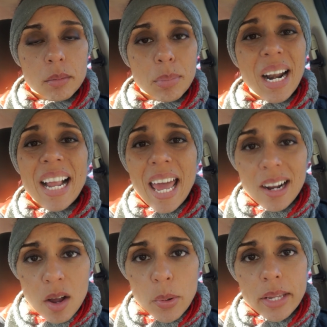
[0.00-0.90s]
But I
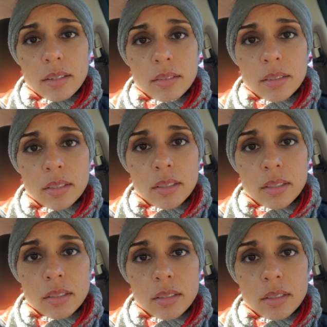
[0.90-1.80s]
gotta go in,
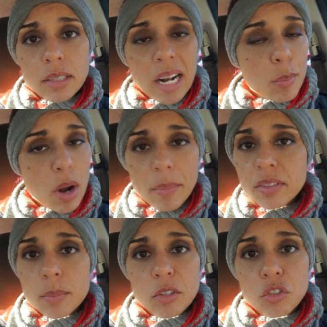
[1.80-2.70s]
and I
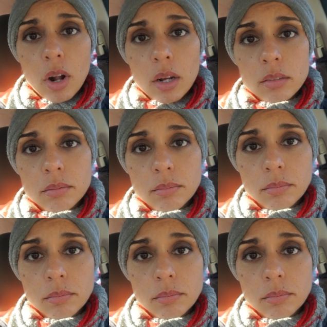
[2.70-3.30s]
promise to be strong.